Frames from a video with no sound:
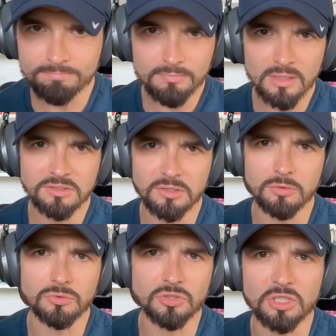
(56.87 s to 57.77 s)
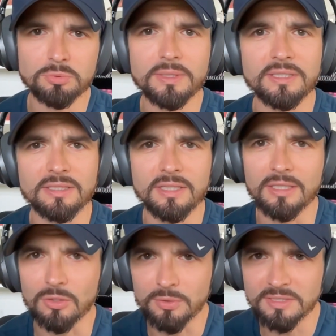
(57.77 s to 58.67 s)
So judgment
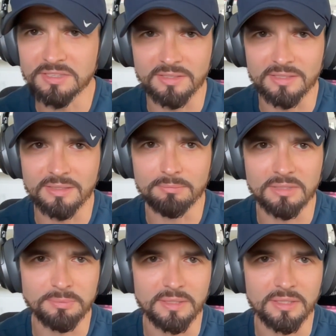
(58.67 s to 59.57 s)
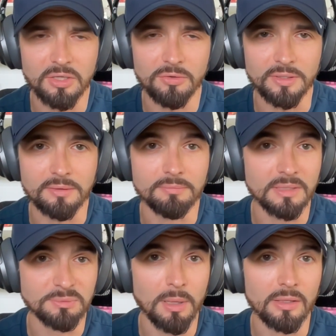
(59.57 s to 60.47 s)
increasingly must be encoded
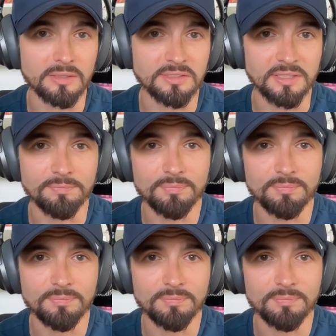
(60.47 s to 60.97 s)
as policy.